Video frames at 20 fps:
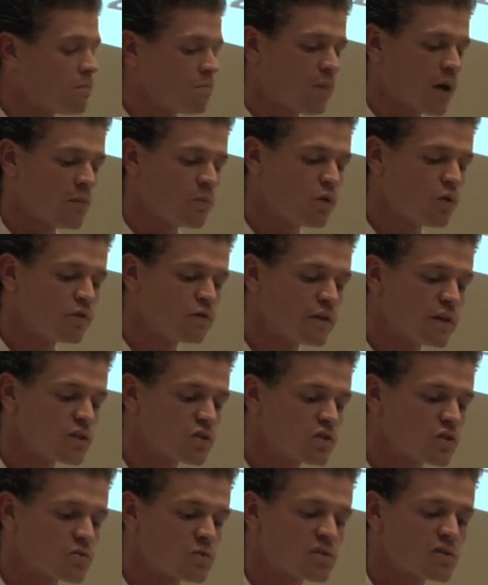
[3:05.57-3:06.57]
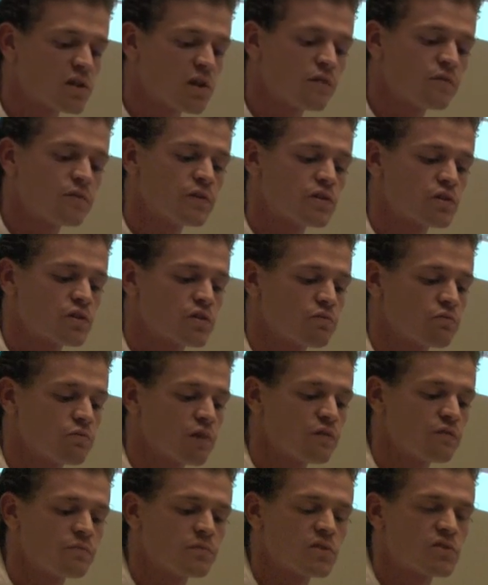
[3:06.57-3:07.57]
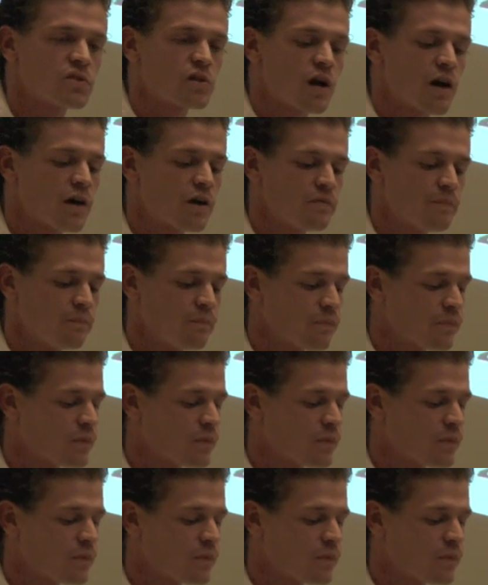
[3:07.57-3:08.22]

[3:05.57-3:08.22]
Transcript: My motivations were selfish right from the start,